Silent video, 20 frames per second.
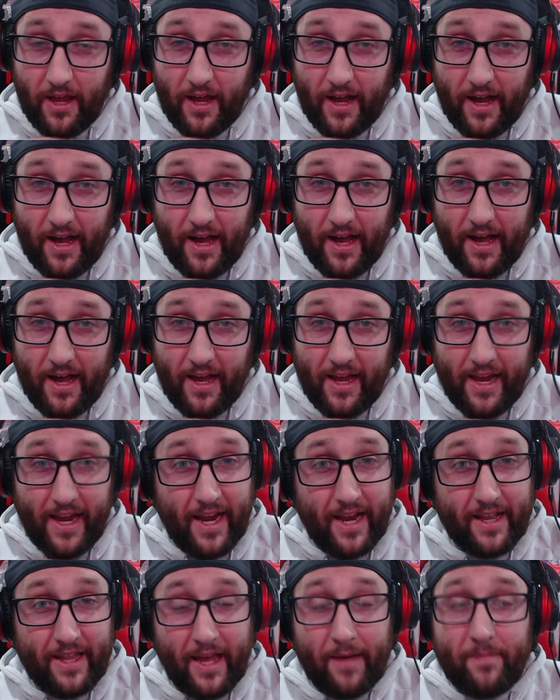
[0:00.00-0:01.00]
Uh,
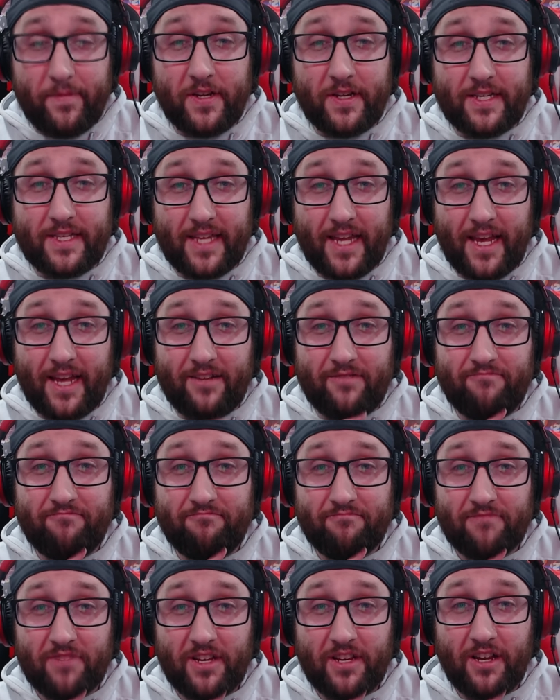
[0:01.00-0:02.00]
and that being said,
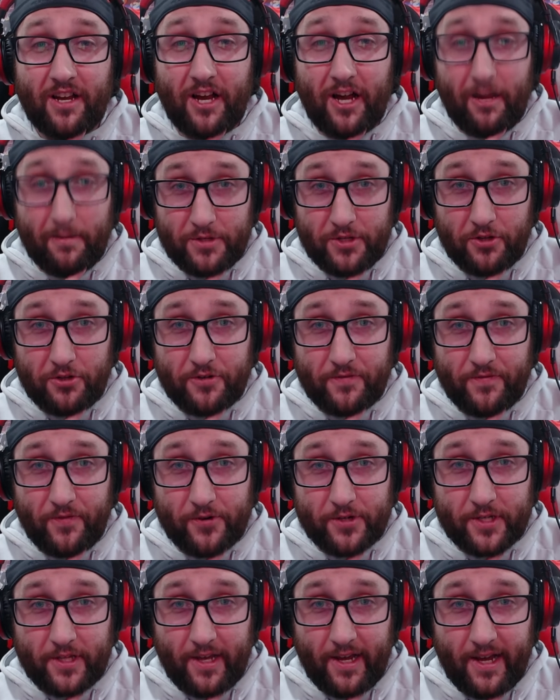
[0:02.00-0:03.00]
I'm Soldier
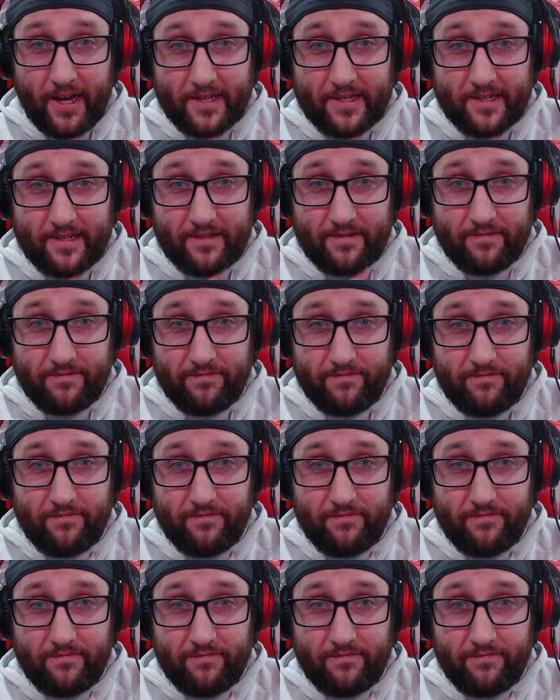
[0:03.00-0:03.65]
First Class,